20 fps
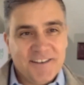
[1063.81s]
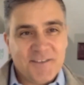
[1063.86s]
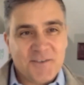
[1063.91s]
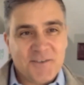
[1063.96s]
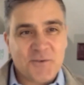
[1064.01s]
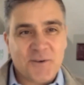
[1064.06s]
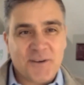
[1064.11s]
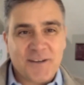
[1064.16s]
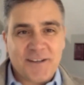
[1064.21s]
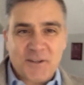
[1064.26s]

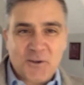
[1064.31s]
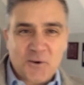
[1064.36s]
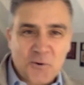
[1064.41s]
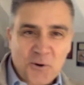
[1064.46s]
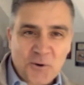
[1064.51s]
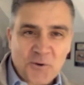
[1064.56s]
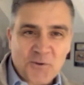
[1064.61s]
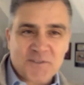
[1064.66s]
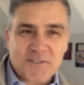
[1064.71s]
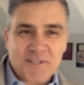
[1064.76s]
running your
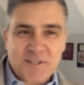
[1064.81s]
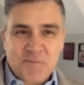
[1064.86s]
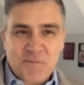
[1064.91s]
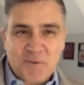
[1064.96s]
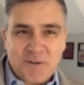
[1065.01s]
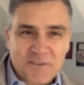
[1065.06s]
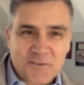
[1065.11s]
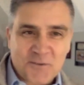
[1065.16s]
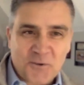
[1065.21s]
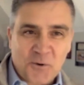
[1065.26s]
own team
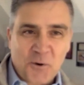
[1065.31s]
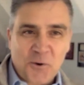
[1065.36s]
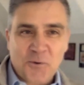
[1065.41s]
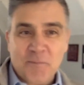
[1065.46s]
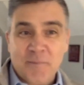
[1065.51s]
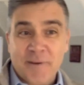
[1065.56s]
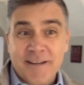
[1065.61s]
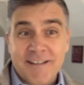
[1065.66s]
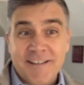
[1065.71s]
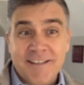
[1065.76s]
when it's your own
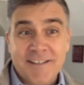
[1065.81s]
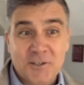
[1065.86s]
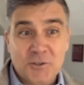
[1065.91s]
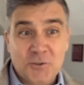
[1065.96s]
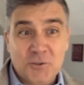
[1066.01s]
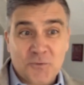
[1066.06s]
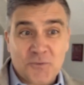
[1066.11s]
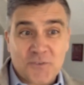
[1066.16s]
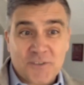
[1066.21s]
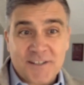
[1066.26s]
money and
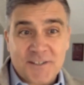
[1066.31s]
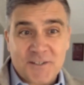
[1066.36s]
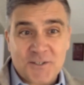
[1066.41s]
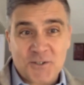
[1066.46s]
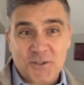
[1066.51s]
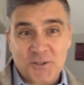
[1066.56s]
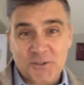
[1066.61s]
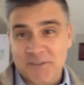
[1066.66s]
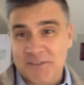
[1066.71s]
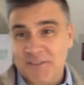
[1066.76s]
you sign
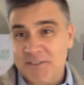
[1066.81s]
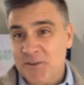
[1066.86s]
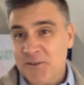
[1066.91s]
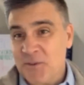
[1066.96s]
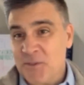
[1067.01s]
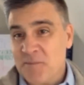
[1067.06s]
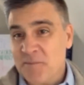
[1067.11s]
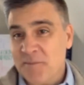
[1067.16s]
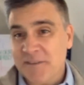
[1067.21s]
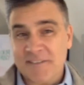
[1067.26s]
surety
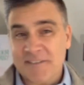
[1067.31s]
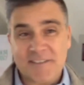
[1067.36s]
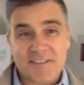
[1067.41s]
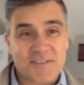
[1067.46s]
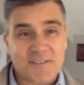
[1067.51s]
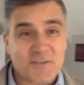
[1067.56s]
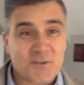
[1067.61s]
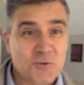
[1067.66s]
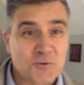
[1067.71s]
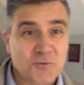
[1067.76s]
on the
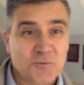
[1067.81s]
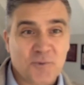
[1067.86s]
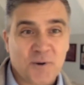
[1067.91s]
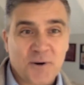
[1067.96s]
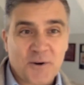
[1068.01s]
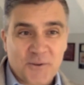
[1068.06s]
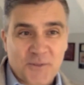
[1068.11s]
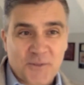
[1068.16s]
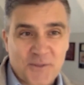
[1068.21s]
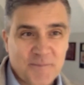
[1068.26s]
business and you've
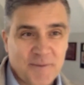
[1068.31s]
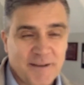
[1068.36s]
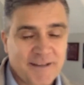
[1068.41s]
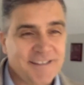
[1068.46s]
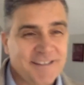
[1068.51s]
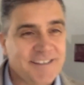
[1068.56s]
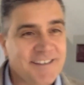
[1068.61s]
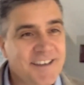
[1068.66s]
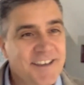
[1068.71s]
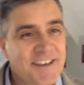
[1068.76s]
borrowed the
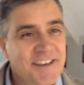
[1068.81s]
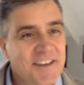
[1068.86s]
money